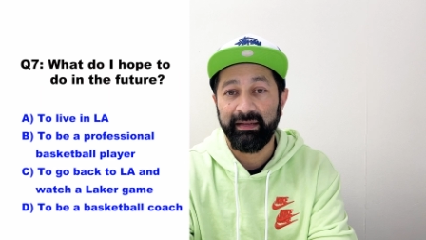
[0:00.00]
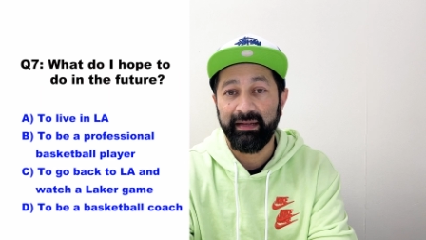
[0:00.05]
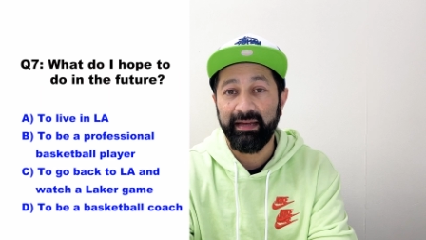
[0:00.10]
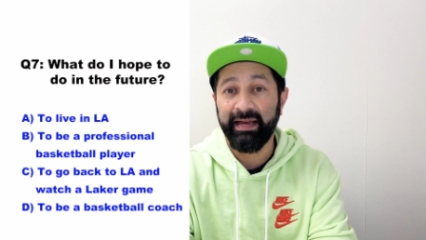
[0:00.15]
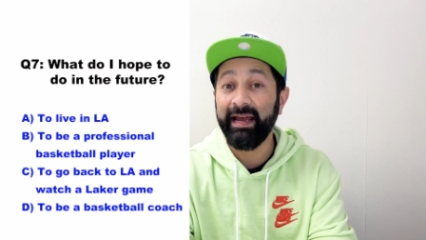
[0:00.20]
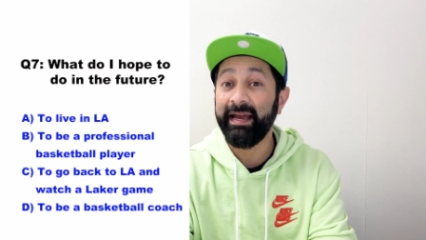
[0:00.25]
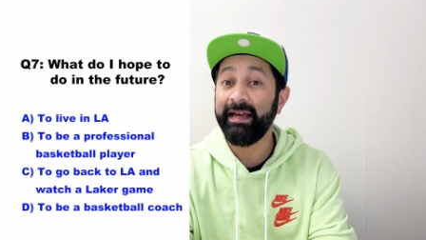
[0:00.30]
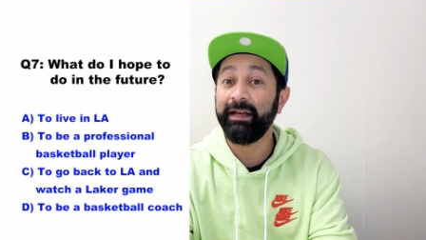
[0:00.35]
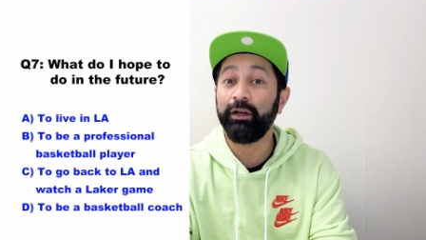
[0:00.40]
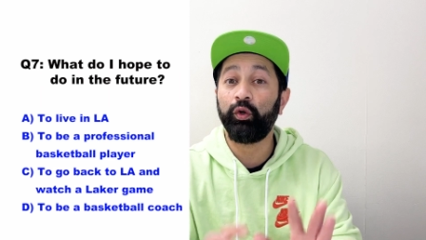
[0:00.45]

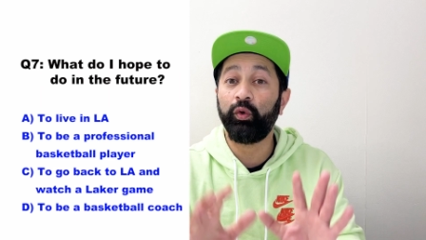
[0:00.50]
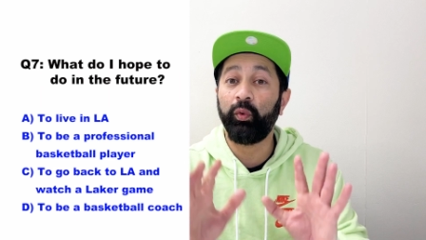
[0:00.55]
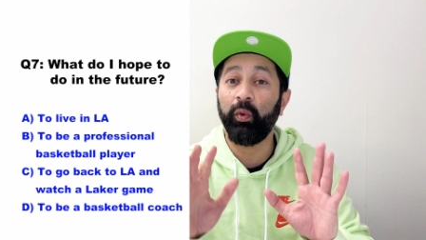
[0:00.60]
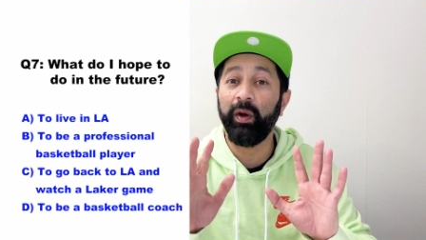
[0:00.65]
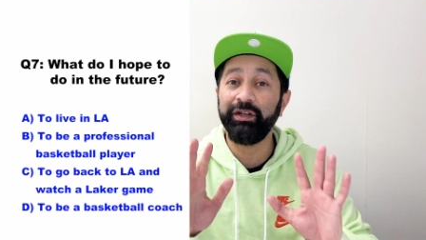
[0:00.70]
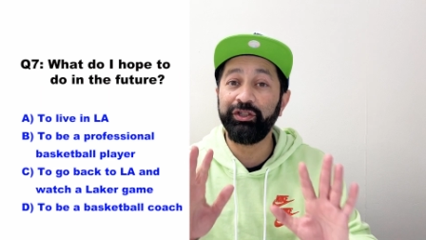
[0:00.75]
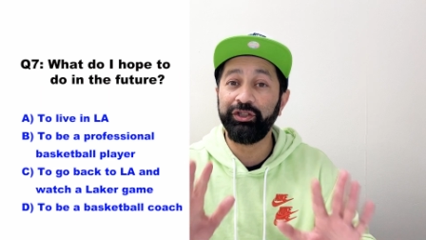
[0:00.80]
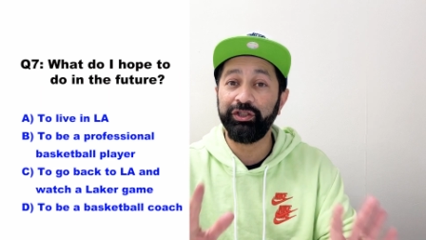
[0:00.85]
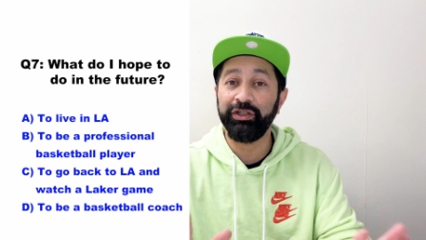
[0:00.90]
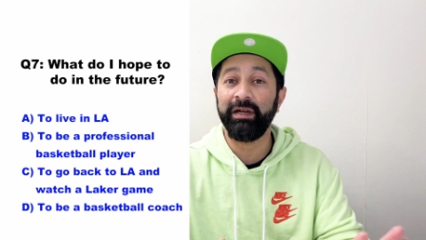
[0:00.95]
And
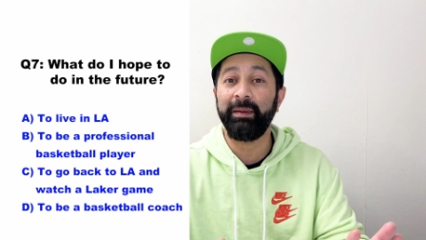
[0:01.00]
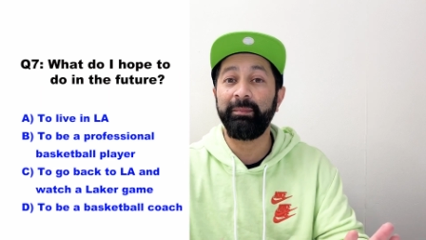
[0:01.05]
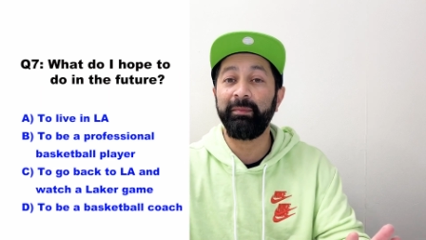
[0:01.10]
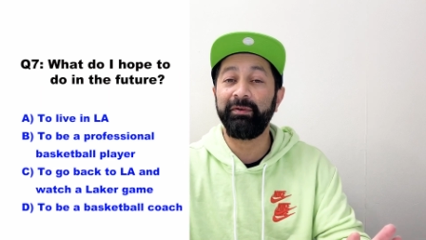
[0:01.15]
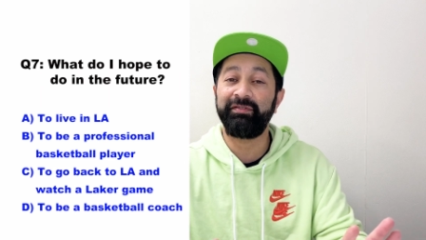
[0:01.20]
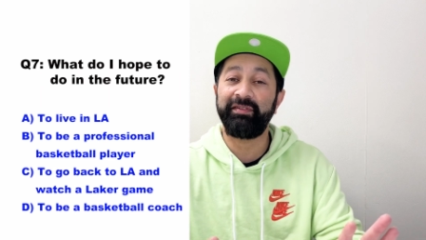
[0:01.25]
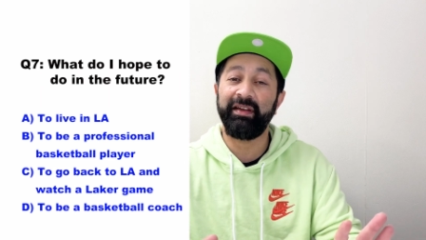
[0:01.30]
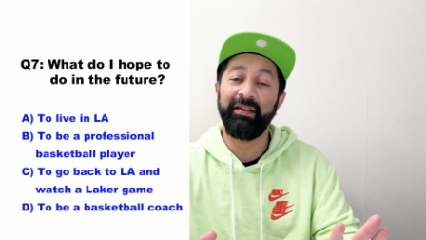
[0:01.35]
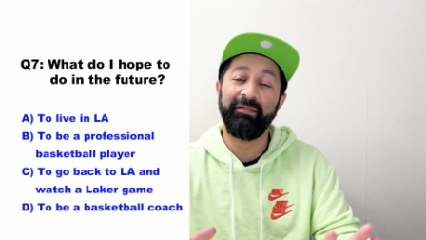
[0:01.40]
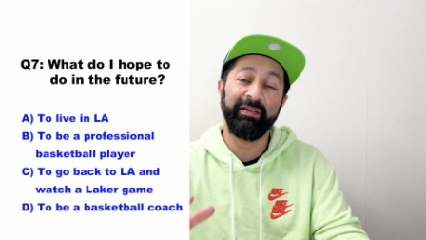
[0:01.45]
question number
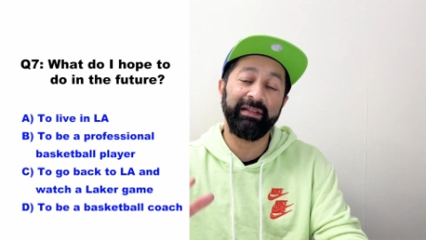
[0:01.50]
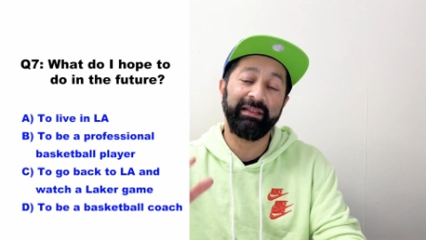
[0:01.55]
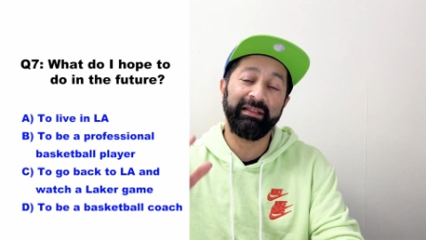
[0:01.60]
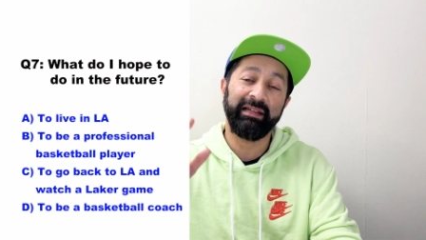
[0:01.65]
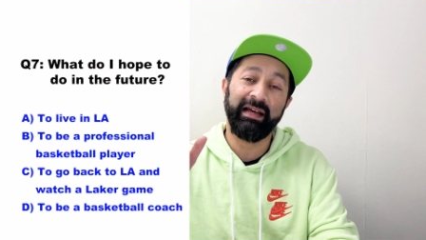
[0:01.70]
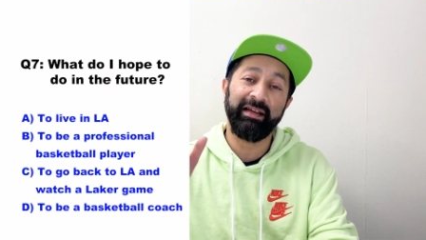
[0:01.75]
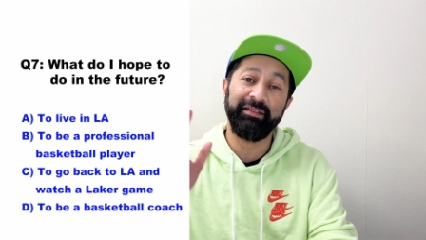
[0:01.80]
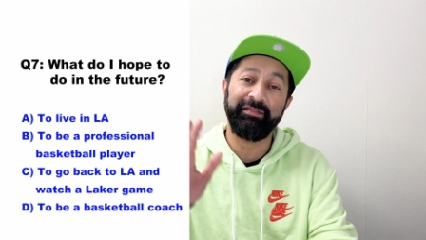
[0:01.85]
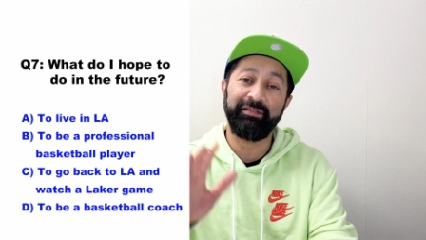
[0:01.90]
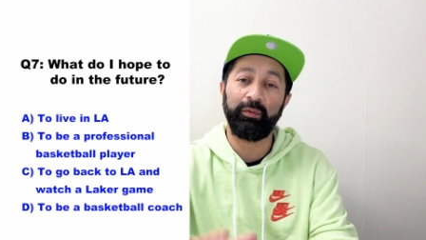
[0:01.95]
seven,
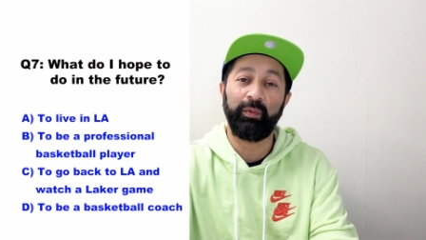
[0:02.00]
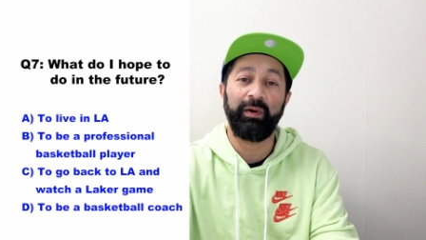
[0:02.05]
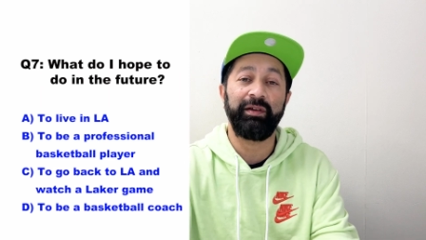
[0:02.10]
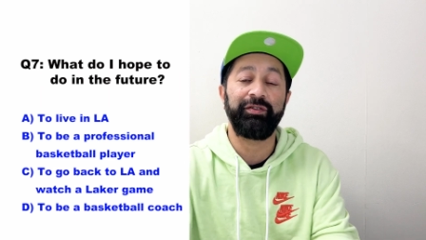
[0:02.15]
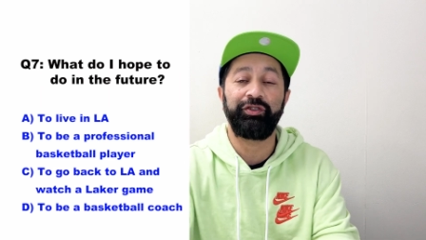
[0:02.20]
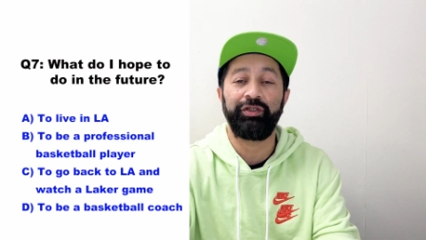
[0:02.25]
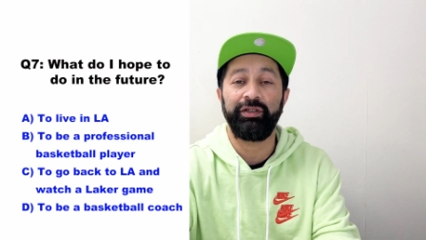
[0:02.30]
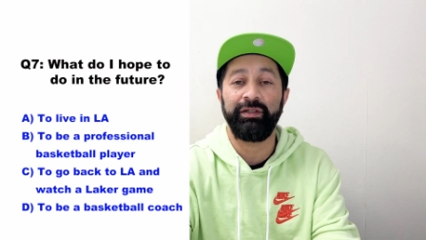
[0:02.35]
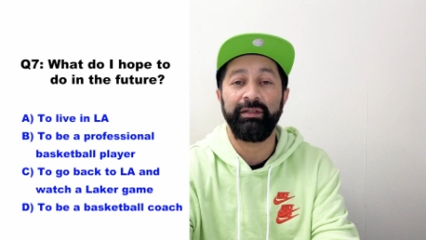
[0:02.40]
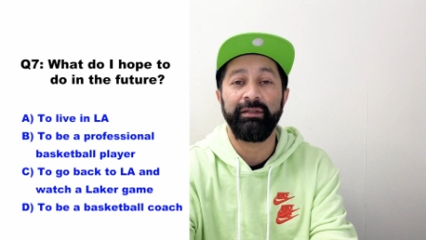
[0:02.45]
last
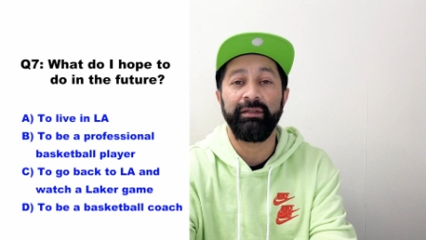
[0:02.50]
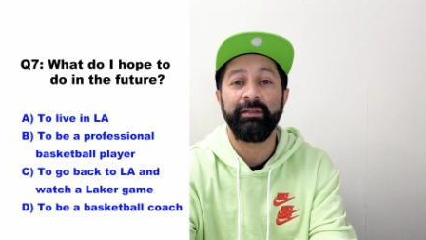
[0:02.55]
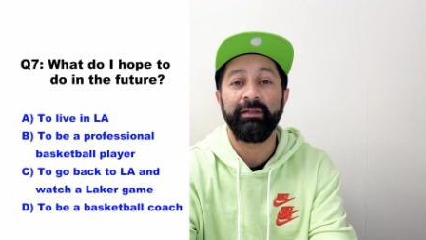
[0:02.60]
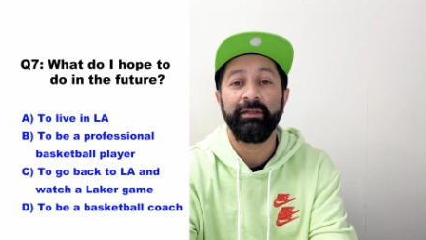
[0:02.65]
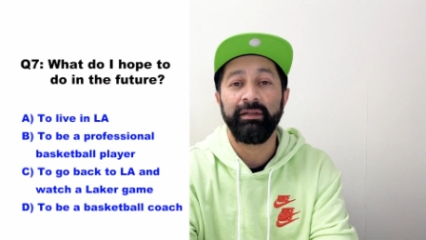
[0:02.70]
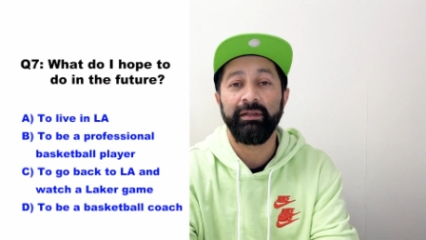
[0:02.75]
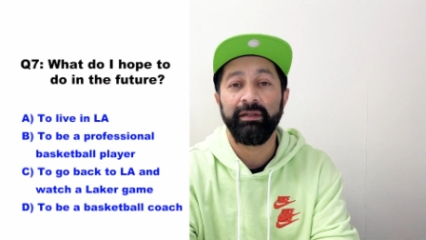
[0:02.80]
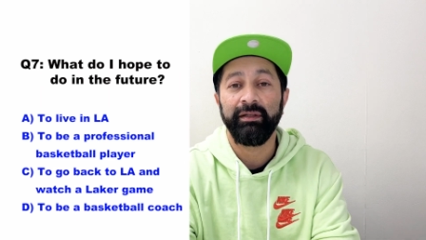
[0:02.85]
question,